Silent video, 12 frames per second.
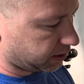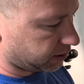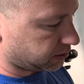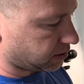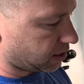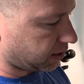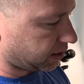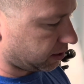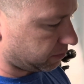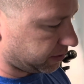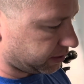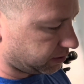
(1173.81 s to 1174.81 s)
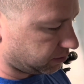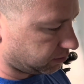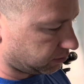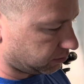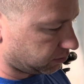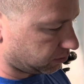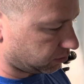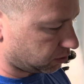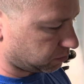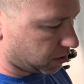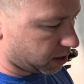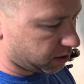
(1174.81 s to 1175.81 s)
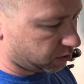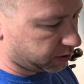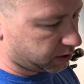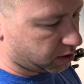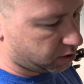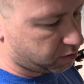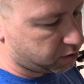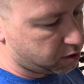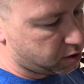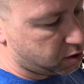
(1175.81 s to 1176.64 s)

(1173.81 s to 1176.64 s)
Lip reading: It's not got to be spot on at all.